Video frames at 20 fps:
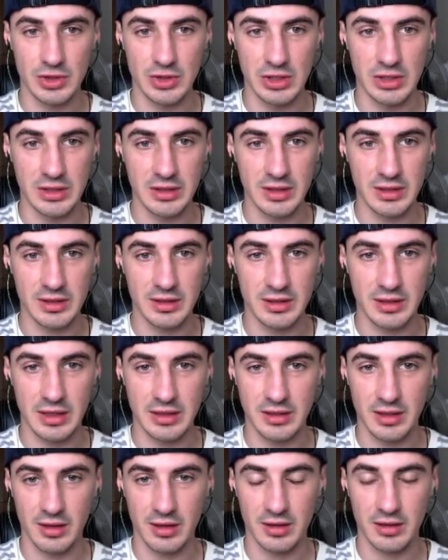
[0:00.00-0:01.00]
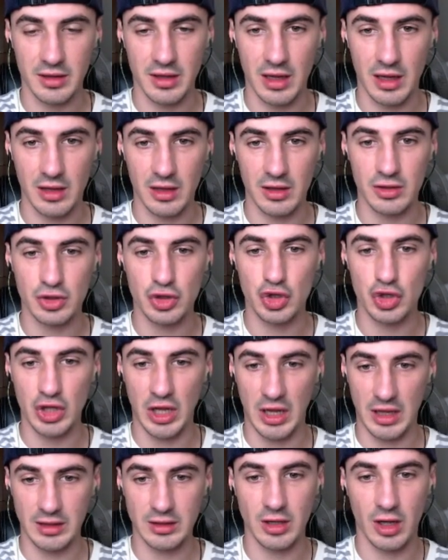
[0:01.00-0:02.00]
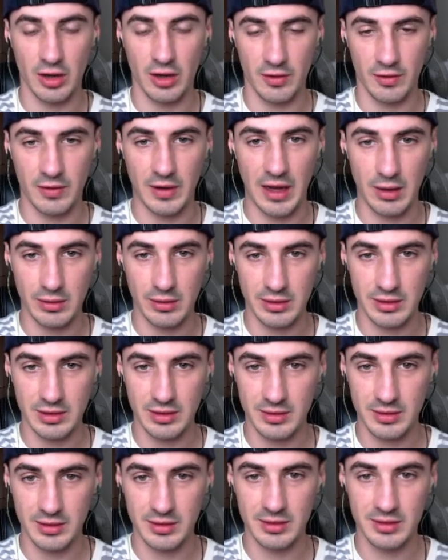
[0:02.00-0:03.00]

Jesus, there's a shit ton of flowers.